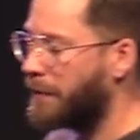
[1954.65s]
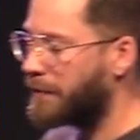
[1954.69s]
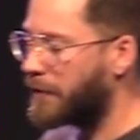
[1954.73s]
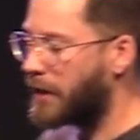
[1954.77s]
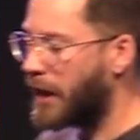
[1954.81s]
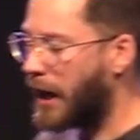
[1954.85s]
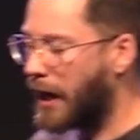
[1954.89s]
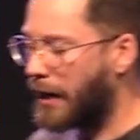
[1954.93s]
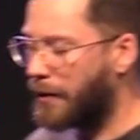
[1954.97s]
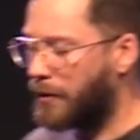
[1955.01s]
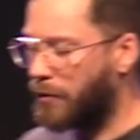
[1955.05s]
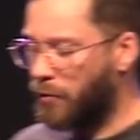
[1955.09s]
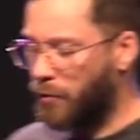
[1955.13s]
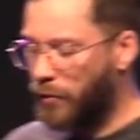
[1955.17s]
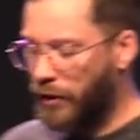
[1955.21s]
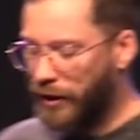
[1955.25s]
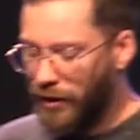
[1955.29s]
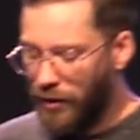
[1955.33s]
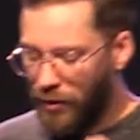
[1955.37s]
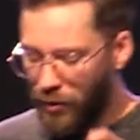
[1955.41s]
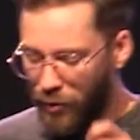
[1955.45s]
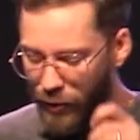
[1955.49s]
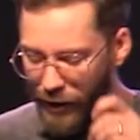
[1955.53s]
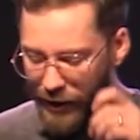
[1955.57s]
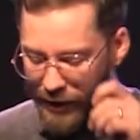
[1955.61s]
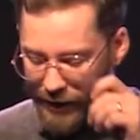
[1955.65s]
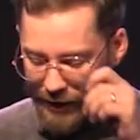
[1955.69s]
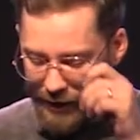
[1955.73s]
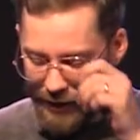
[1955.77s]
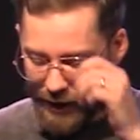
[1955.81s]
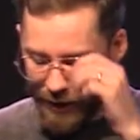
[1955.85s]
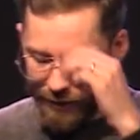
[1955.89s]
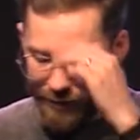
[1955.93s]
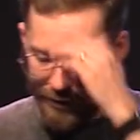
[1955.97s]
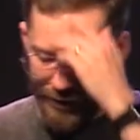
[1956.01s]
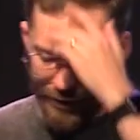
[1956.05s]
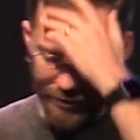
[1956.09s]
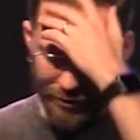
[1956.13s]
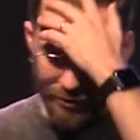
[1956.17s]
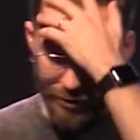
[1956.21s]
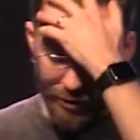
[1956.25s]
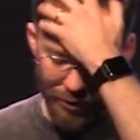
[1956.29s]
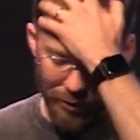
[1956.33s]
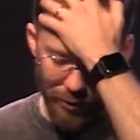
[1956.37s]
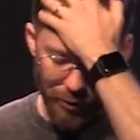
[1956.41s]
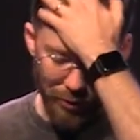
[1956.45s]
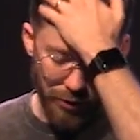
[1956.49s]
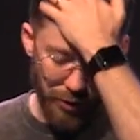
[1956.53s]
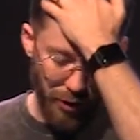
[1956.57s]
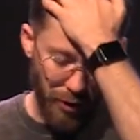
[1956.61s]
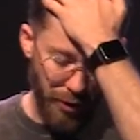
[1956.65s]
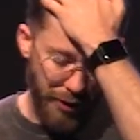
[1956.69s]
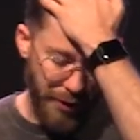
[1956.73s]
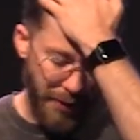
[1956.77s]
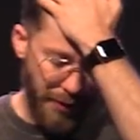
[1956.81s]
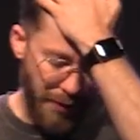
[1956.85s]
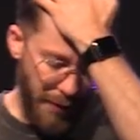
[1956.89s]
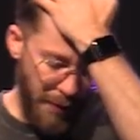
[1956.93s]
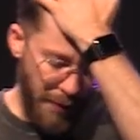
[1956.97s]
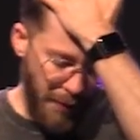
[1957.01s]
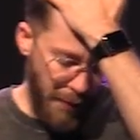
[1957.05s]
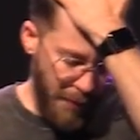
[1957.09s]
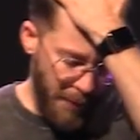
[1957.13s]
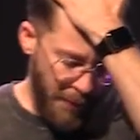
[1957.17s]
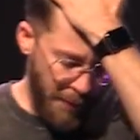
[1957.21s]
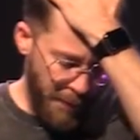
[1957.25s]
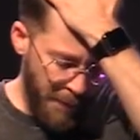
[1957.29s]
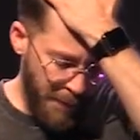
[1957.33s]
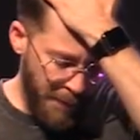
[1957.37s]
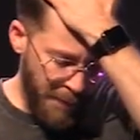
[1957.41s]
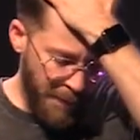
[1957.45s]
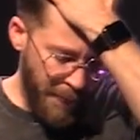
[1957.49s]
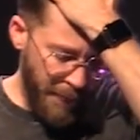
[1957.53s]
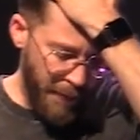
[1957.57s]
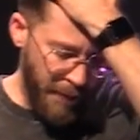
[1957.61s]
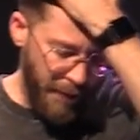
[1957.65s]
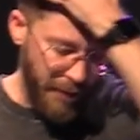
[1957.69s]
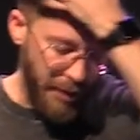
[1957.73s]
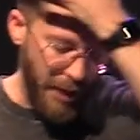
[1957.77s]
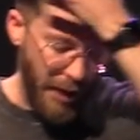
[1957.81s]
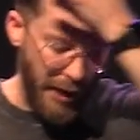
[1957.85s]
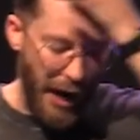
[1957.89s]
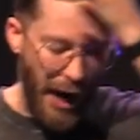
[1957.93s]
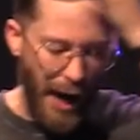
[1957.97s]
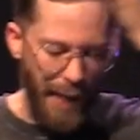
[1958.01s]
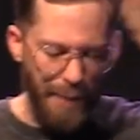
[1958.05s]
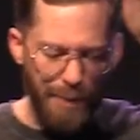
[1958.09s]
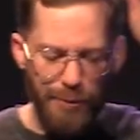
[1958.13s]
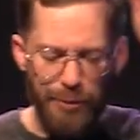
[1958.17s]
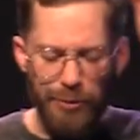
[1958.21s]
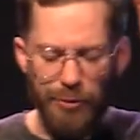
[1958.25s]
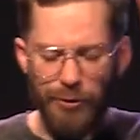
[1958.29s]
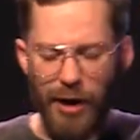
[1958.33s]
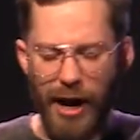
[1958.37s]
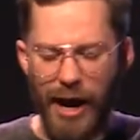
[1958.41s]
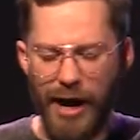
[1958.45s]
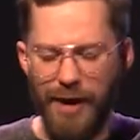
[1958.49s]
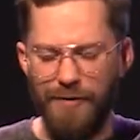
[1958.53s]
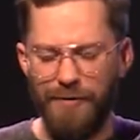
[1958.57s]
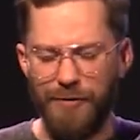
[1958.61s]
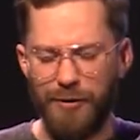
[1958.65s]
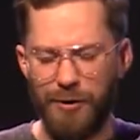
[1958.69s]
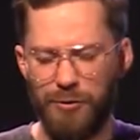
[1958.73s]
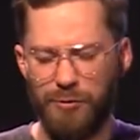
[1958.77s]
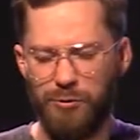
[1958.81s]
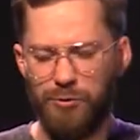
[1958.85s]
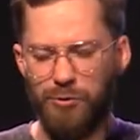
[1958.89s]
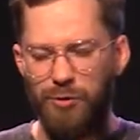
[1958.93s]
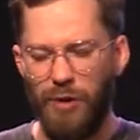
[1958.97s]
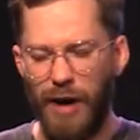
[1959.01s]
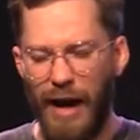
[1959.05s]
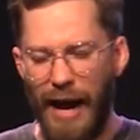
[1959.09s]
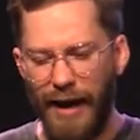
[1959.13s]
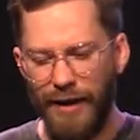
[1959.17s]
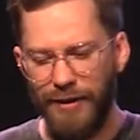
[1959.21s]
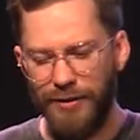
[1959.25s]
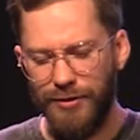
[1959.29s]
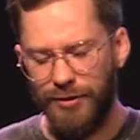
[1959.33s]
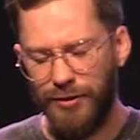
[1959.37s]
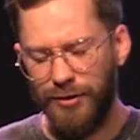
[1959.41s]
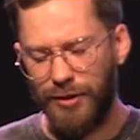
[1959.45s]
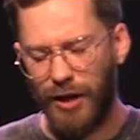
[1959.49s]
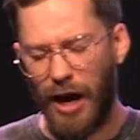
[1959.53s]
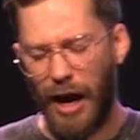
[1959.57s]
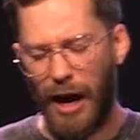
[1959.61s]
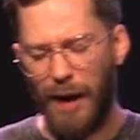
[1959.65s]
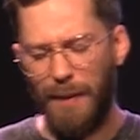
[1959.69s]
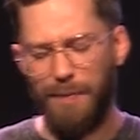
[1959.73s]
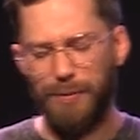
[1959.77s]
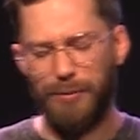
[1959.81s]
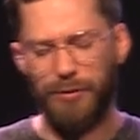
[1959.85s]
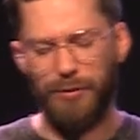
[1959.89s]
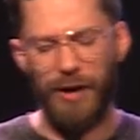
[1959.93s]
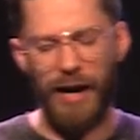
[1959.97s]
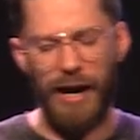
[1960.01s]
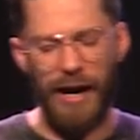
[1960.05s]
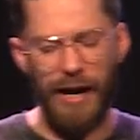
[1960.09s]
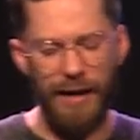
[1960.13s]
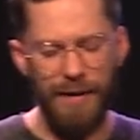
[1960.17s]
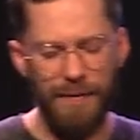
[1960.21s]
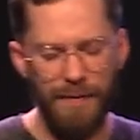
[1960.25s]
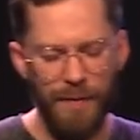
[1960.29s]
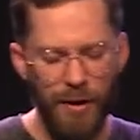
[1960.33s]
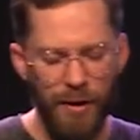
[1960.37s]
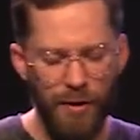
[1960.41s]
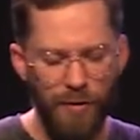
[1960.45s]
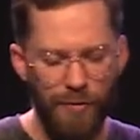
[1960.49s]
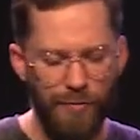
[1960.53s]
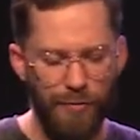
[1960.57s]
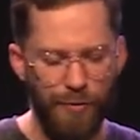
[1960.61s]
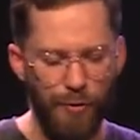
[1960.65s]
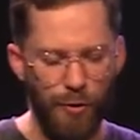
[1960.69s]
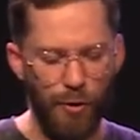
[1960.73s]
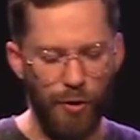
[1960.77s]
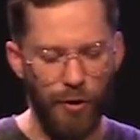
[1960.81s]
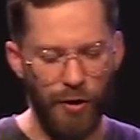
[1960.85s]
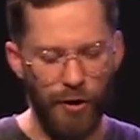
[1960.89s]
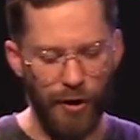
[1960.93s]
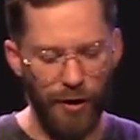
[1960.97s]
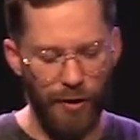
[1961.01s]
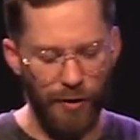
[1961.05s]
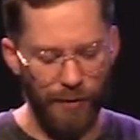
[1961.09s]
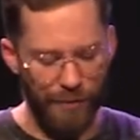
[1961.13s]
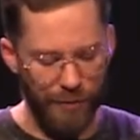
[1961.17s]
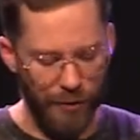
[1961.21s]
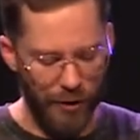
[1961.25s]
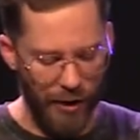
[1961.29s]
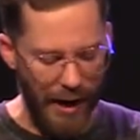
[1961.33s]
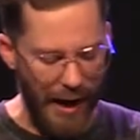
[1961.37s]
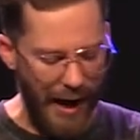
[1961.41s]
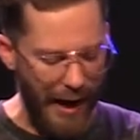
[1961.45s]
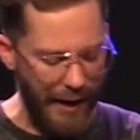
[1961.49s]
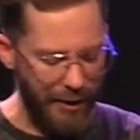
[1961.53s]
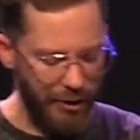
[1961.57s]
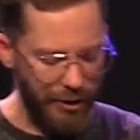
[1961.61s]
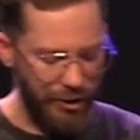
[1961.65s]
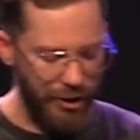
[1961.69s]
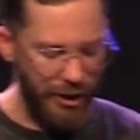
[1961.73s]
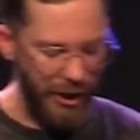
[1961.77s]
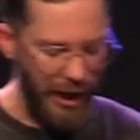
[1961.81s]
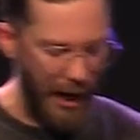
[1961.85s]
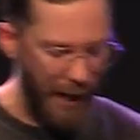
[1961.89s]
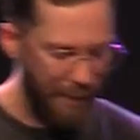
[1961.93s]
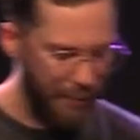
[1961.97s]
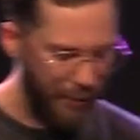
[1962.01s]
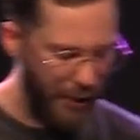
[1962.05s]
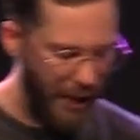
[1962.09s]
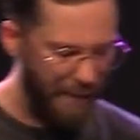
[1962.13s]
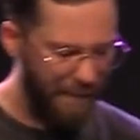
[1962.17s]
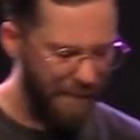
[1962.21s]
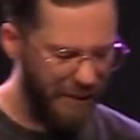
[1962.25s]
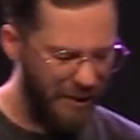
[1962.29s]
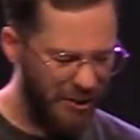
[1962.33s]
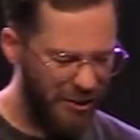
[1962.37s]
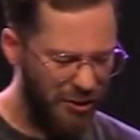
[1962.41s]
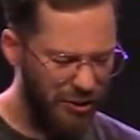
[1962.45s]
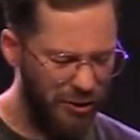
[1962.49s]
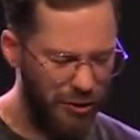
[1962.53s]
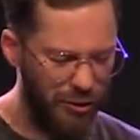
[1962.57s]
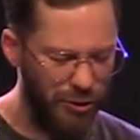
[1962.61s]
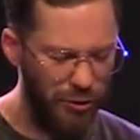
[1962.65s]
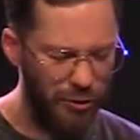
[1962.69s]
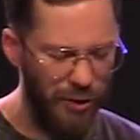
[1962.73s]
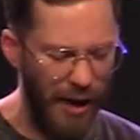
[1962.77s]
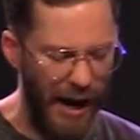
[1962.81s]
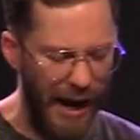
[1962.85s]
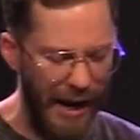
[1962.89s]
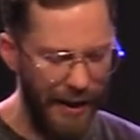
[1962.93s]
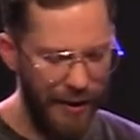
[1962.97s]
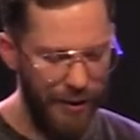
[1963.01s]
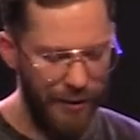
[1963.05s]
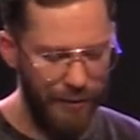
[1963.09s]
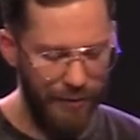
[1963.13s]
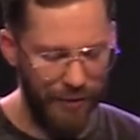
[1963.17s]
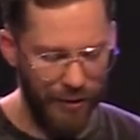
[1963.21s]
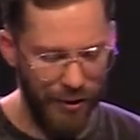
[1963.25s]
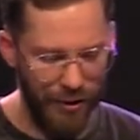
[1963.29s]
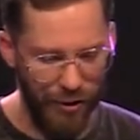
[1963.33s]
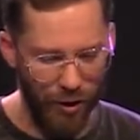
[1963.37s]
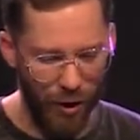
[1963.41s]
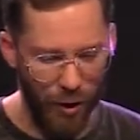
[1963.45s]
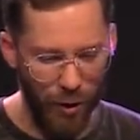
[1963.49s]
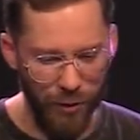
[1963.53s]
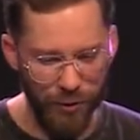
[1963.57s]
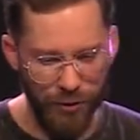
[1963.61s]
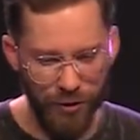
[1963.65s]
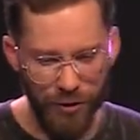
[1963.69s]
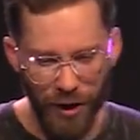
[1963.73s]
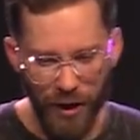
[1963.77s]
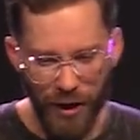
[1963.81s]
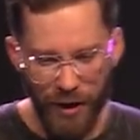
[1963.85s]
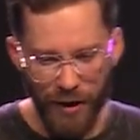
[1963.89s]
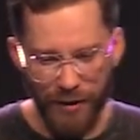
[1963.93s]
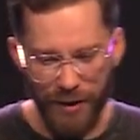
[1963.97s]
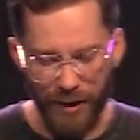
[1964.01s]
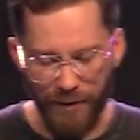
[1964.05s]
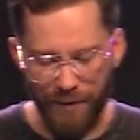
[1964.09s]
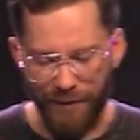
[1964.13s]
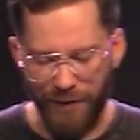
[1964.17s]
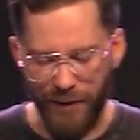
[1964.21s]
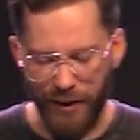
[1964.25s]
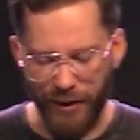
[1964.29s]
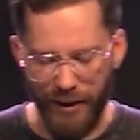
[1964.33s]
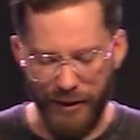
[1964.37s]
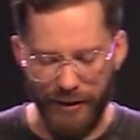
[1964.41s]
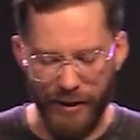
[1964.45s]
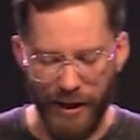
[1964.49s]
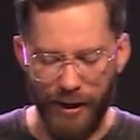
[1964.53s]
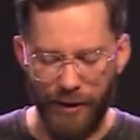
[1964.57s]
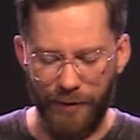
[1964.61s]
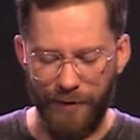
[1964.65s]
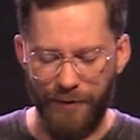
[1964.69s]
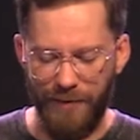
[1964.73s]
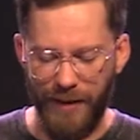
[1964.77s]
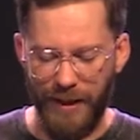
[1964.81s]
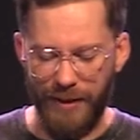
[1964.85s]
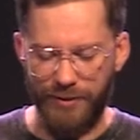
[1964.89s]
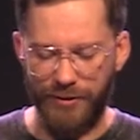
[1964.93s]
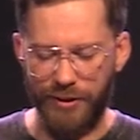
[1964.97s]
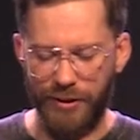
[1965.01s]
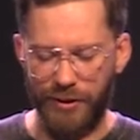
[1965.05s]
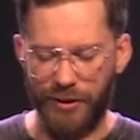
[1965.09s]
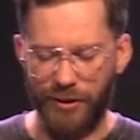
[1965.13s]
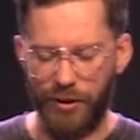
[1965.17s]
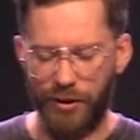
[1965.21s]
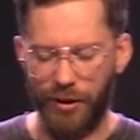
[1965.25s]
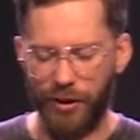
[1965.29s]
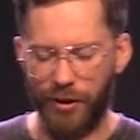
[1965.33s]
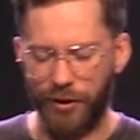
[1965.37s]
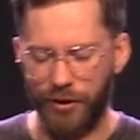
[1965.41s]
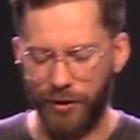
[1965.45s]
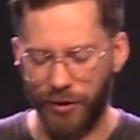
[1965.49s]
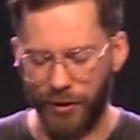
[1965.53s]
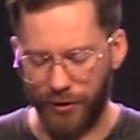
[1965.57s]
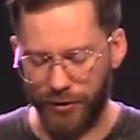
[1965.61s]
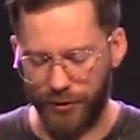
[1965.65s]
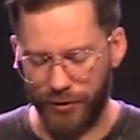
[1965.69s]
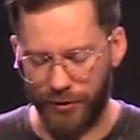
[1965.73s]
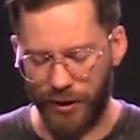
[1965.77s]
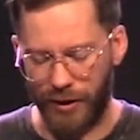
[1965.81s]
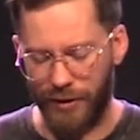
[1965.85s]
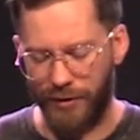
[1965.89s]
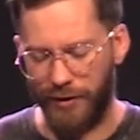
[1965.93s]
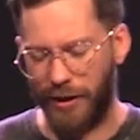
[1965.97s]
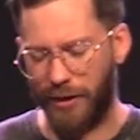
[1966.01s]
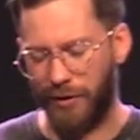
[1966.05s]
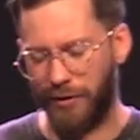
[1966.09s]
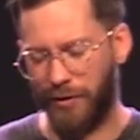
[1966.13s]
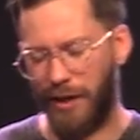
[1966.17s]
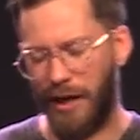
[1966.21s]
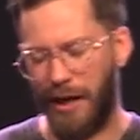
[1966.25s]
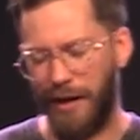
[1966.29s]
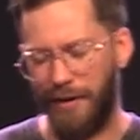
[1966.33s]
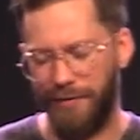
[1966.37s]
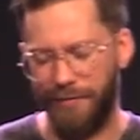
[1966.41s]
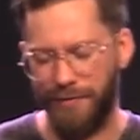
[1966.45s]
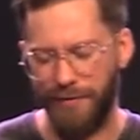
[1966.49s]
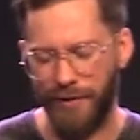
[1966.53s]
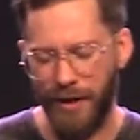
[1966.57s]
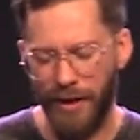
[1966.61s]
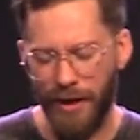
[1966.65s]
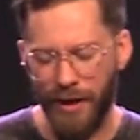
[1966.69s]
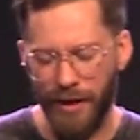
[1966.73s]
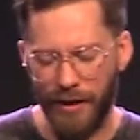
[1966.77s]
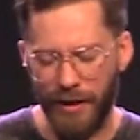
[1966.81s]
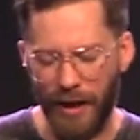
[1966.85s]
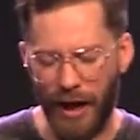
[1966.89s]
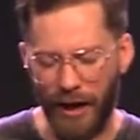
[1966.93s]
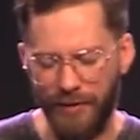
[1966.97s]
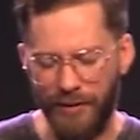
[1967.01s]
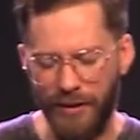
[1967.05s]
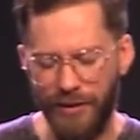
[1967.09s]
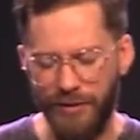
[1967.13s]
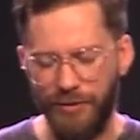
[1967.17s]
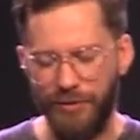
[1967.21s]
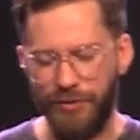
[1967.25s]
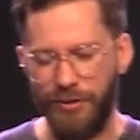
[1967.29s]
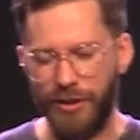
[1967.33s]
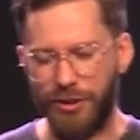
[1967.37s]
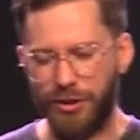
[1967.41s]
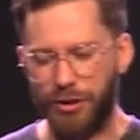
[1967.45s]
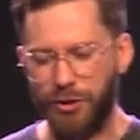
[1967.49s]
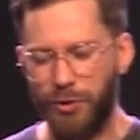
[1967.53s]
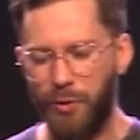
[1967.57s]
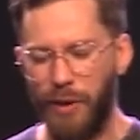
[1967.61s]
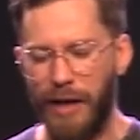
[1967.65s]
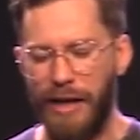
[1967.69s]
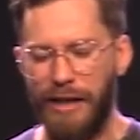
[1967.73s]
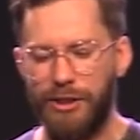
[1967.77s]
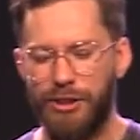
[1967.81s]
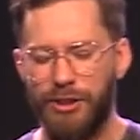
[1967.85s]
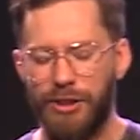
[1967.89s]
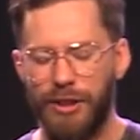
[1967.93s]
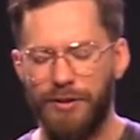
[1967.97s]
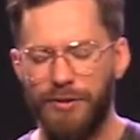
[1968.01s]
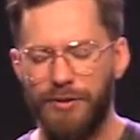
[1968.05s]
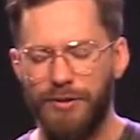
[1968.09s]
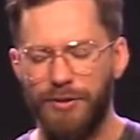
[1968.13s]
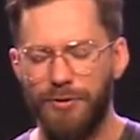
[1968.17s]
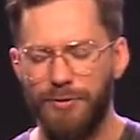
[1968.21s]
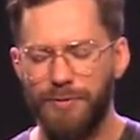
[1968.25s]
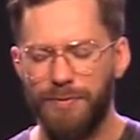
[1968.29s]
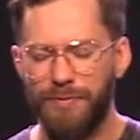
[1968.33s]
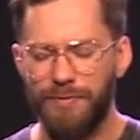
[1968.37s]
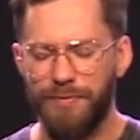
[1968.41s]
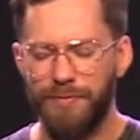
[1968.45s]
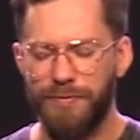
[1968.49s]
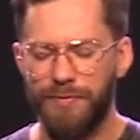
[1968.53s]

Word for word: God, we, we give these to you, Lord. God, I pray for rest. I pray for, for energy. I pray for strength for those that feel like they are facing hurdles in their life. God, these situations.